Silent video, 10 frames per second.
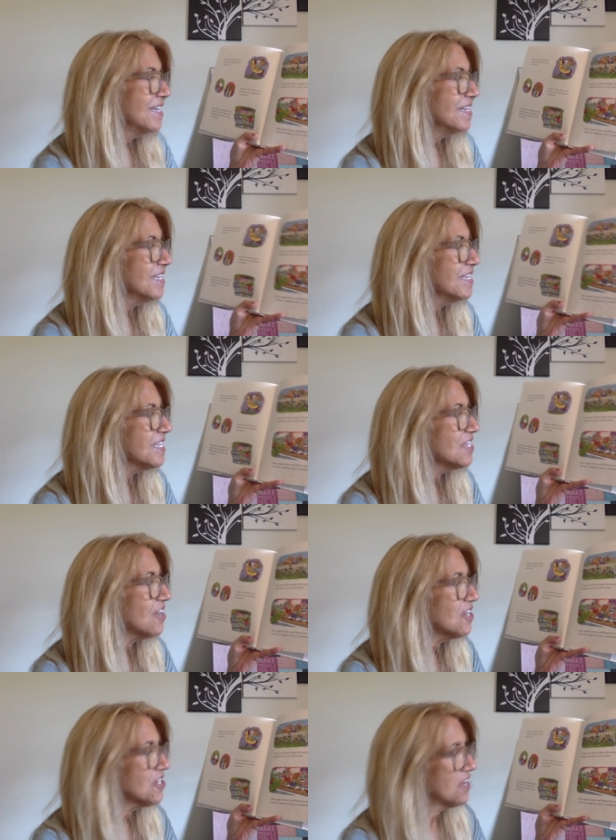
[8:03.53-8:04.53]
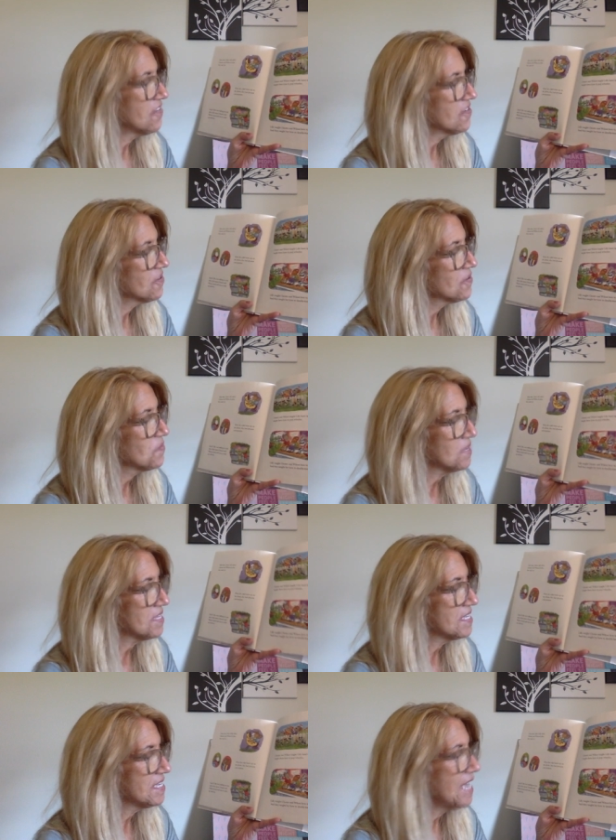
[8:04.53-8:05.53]
Lily taught Chester and
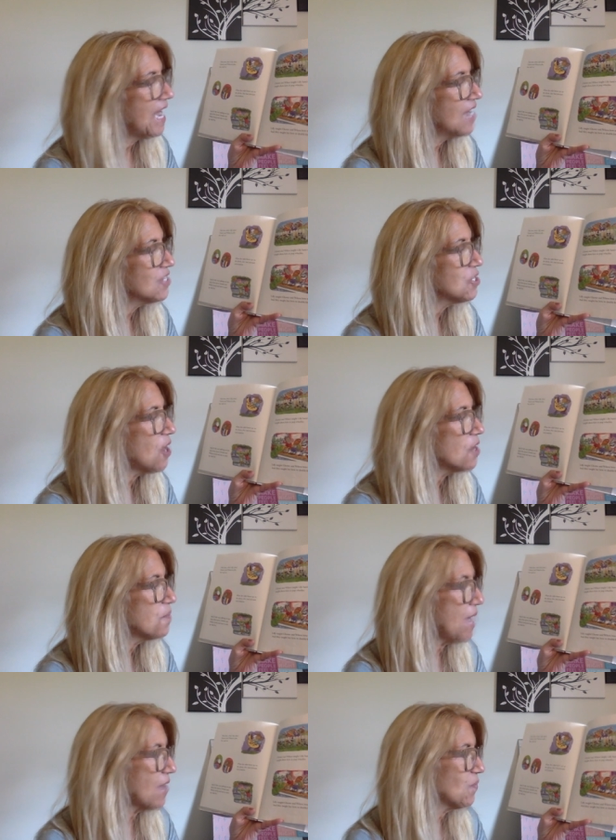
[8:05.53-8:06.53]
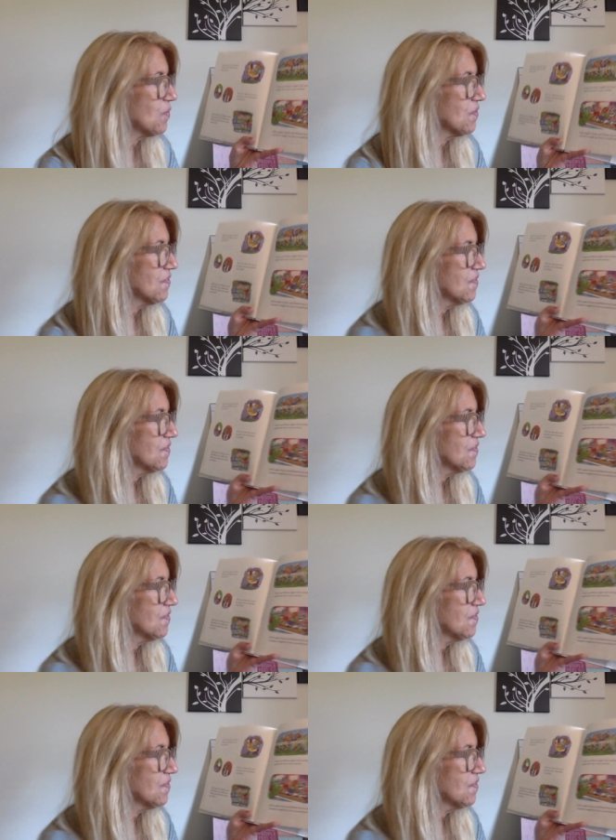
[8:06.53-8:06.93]
Wilson how to talk backwards,